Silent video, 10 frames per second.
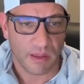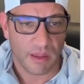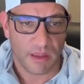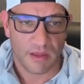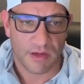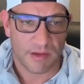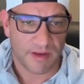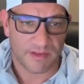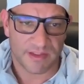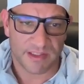You don't even have
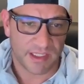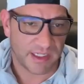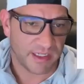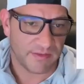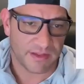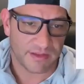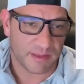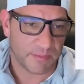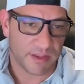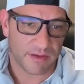to set any of this
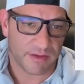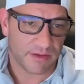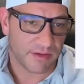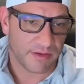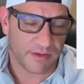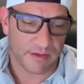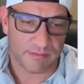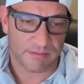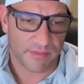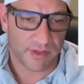up either. You
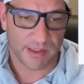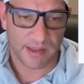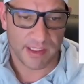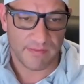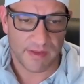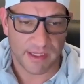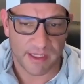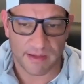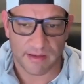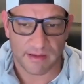can leave that
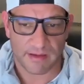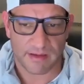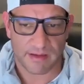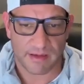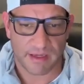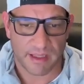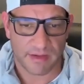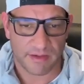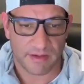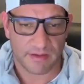how
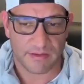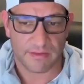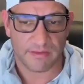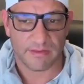it is.